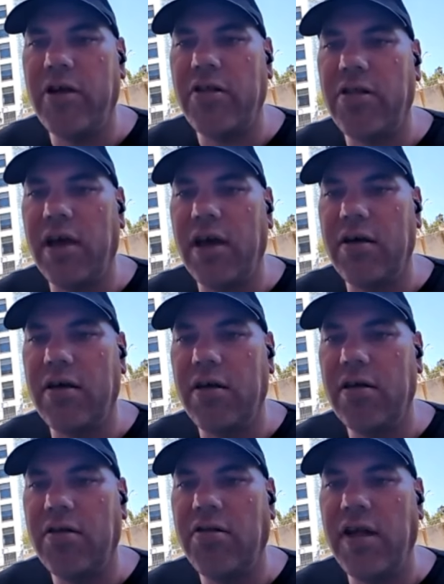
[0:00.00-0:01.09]
just like
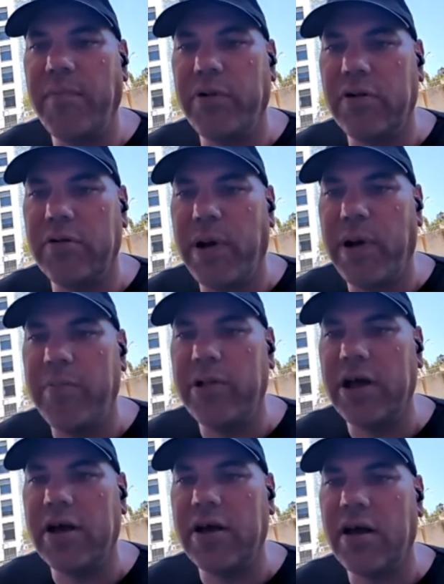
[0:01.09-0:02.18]
simple
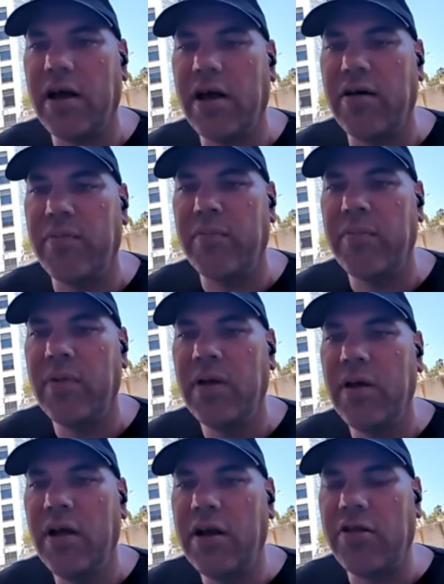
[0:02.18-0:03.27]
public
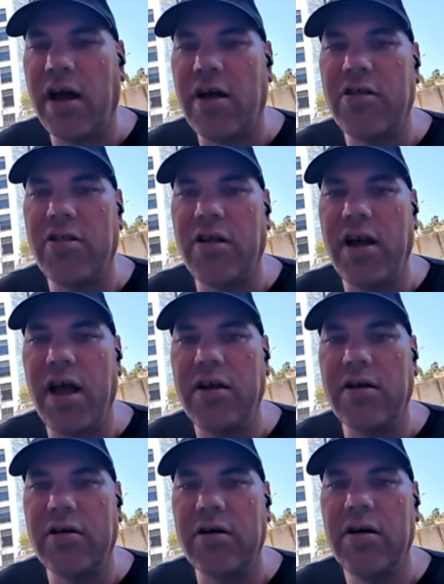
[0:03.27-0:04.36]
discussions on
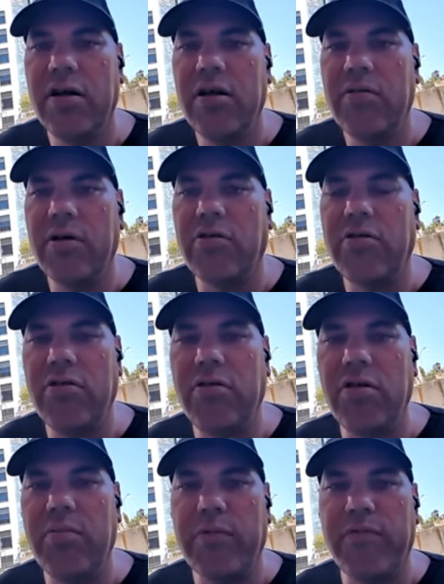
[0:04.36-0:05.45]
Heidegger, which are too
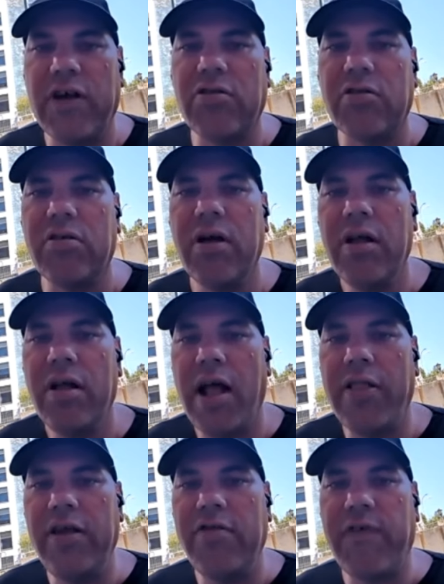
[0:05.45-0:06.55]
superficial.
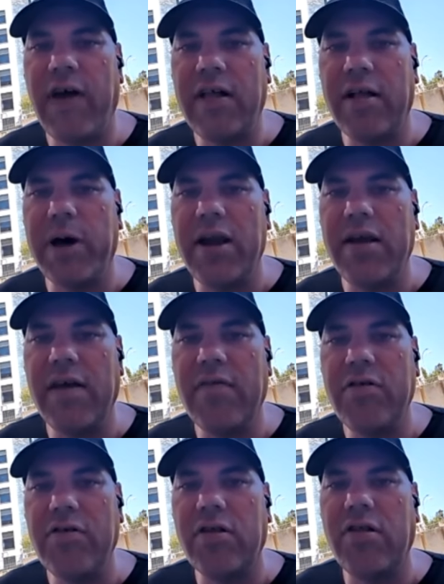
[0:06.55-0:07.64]
At least Fight Club kind of
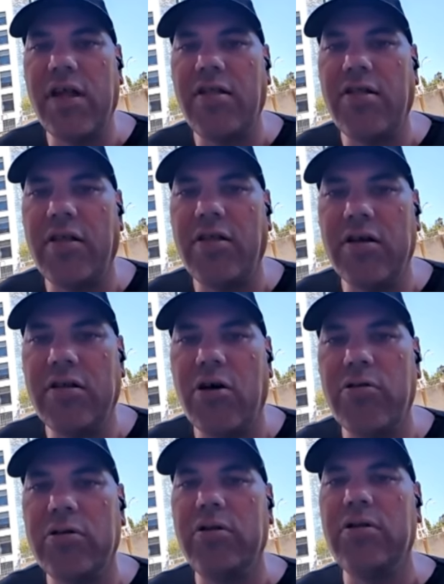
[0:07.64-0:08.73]
gives you the sense that the
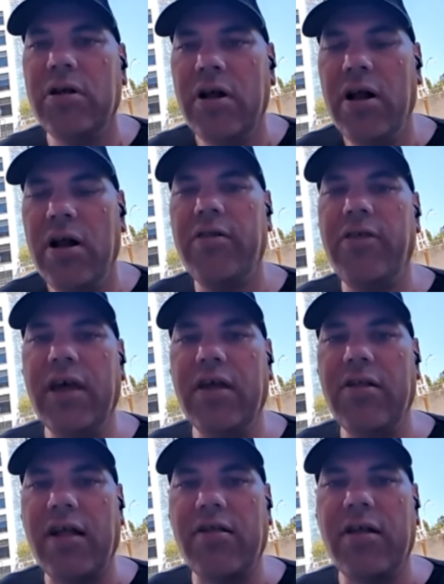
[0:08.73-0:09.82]
total thing
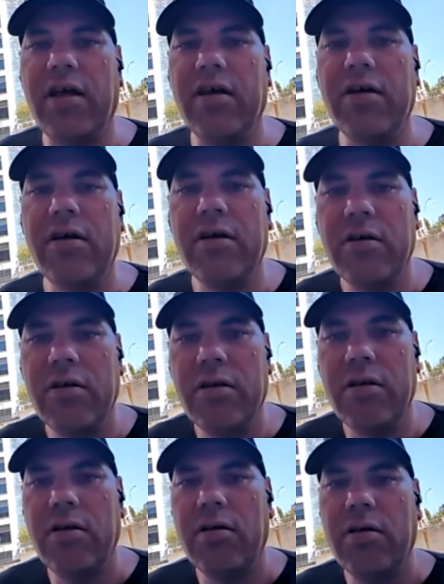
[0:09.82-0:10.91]
is at stake.
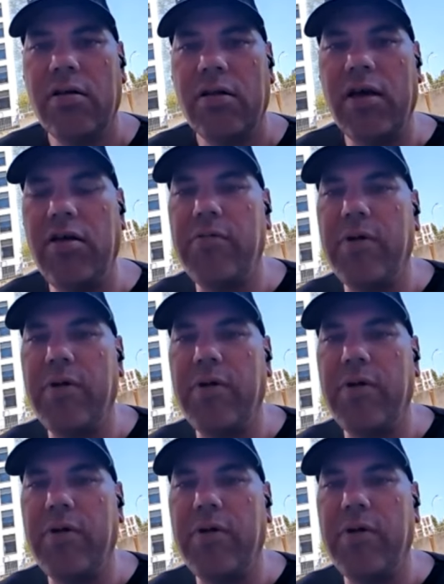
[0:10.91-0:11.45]
Like you